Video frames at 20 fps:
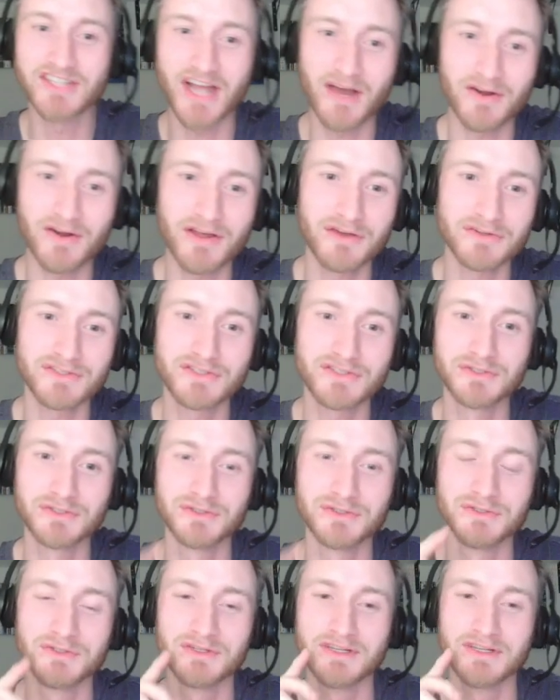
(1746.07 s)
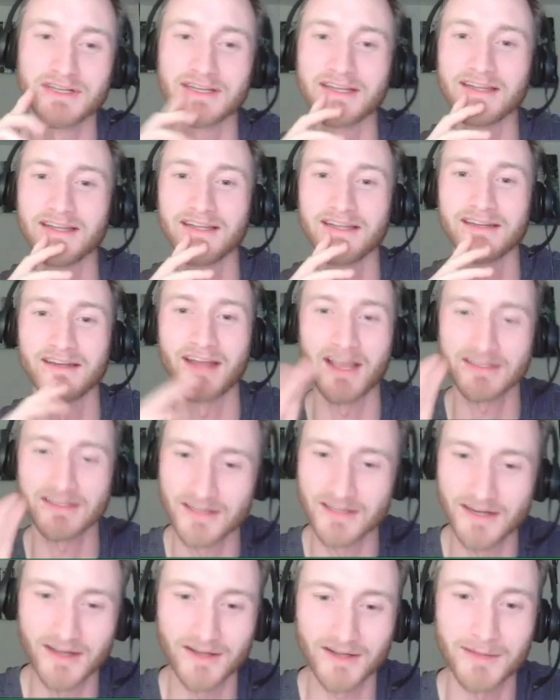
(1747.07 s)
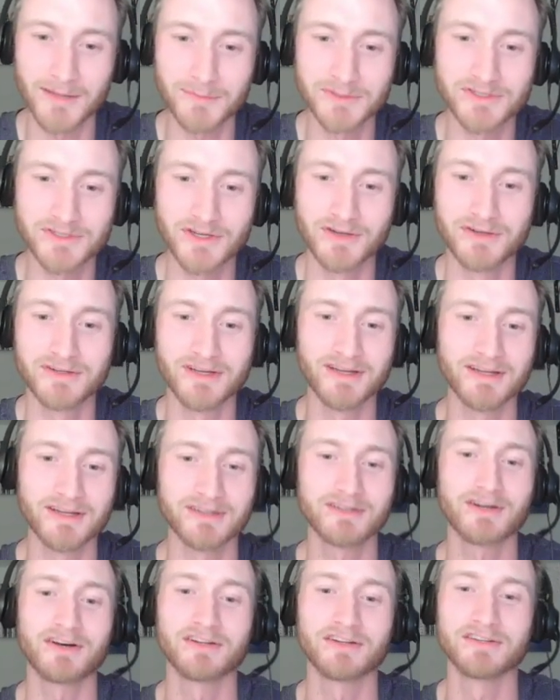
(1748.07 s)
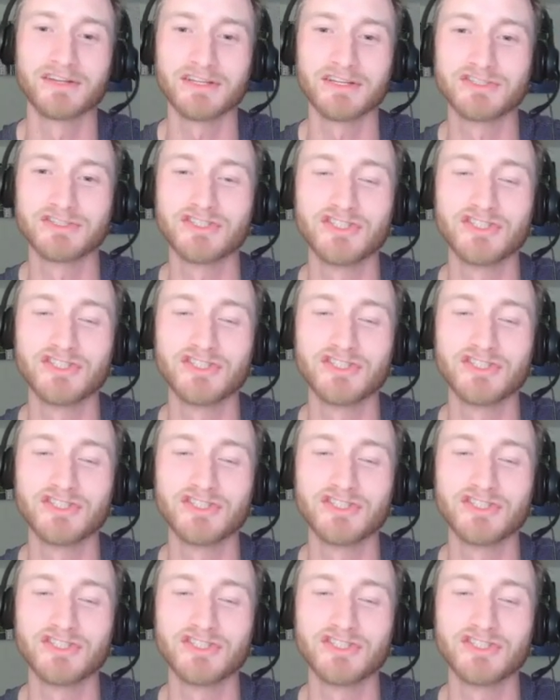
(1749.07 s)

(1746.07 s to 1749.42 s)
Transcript: shout out to an SNL episode uh, called